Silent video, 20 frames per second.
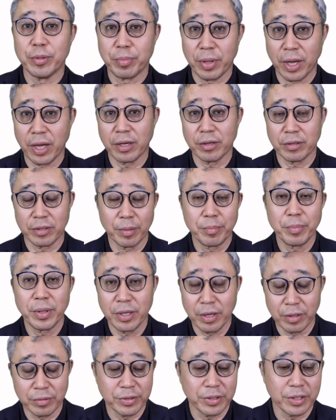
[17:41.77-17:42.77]
paying the
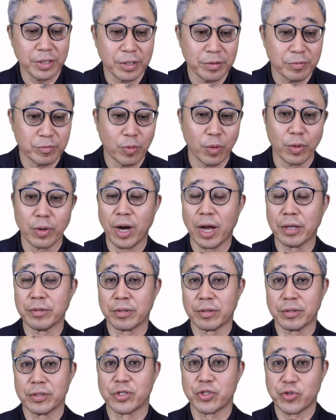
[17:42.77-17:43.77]
penalty for
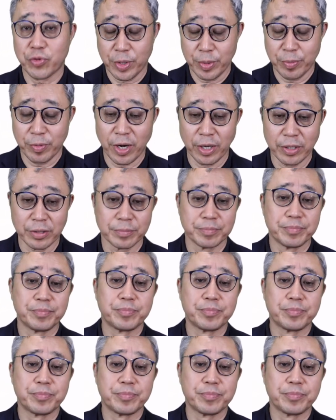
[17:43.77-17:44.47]
under streamline.